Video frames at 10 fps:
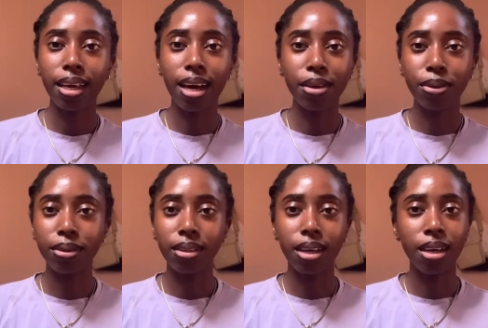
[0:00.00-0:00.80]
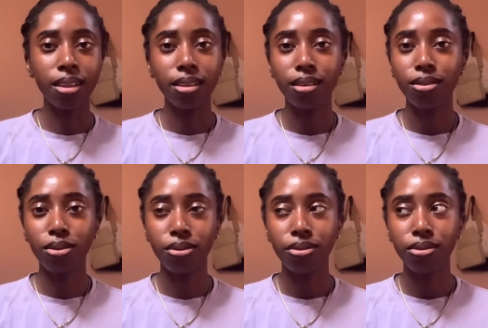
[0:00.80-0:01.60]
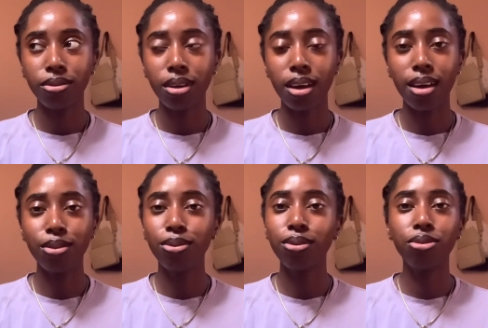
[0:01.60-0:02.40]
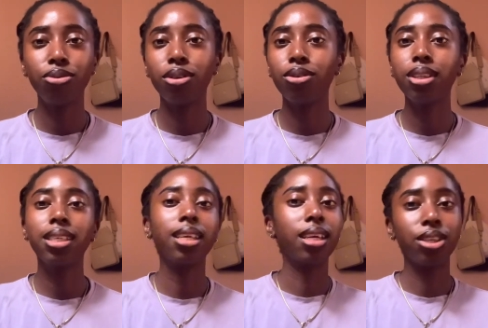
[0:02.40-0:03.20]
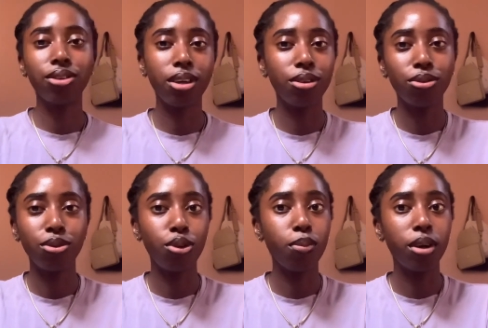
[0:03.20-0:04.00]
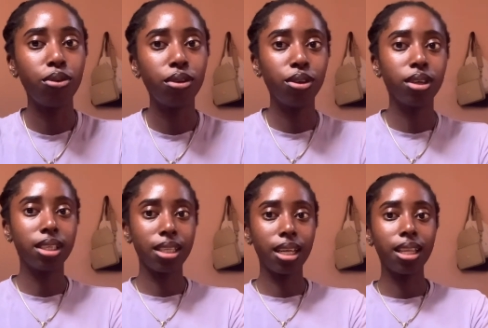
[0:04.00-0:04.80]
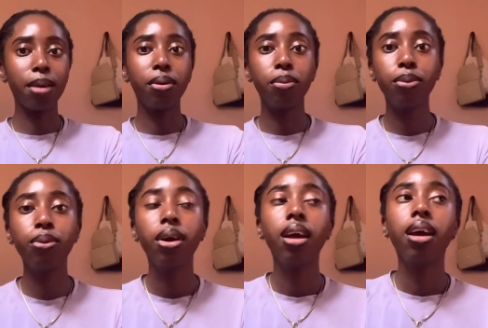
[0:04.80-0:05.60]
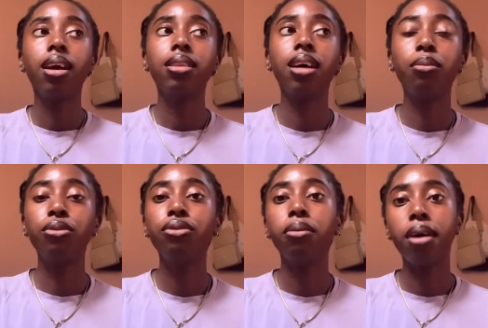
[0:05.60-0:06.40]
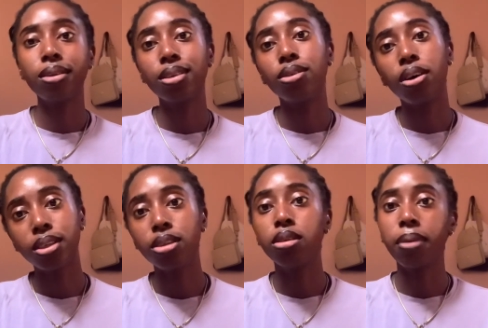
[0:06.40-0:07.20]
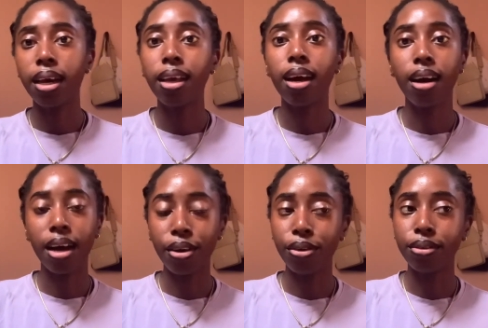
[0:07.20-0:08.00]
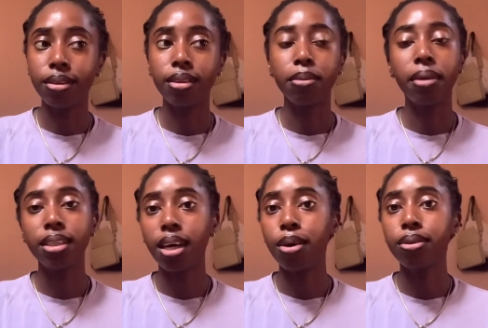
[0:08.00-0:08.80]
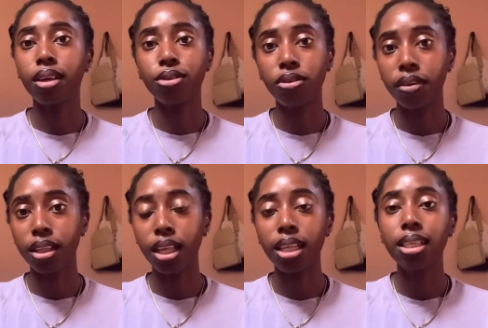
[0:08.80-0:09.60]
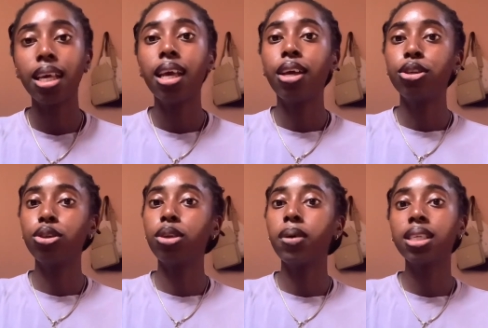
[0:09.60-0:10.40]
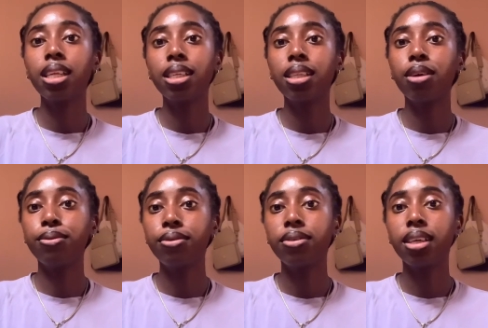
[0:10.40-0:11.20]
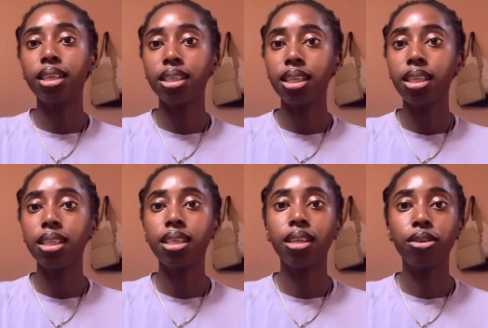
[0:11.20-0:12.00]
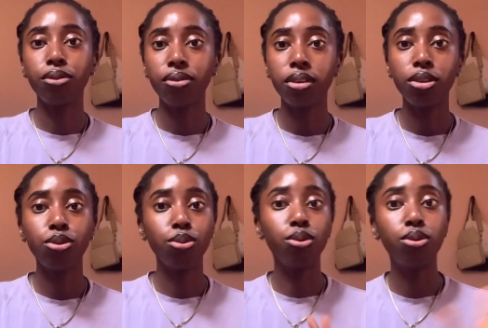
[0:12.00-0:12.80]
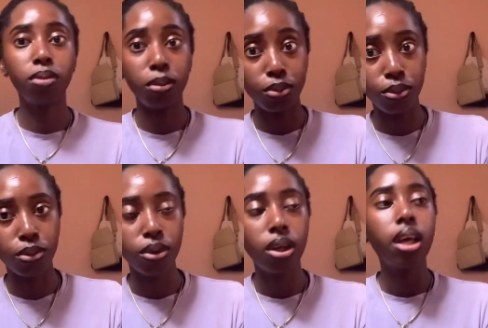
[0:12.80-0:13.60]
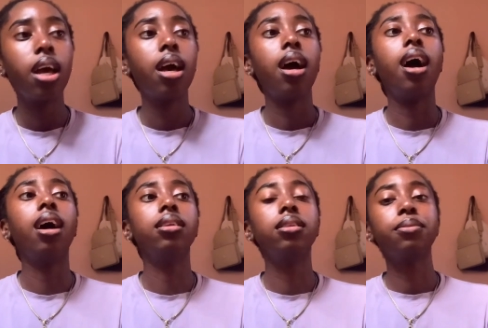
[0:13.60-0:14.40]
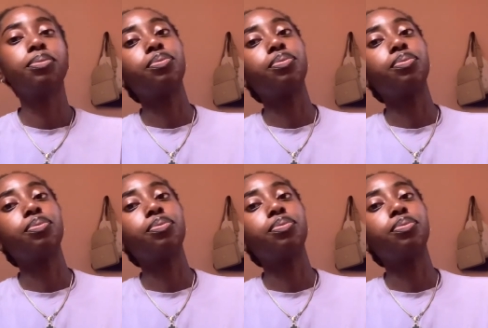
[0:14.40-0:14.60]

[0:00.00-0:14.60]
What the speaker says: iron and stuff. I don't know, if you're not a Nigerian or so, you might not really understand. There are people that move from houses to houses to buy irons, metals, and stuff like that. So they were selling their roofs and their ceilings and their roofing to those people. And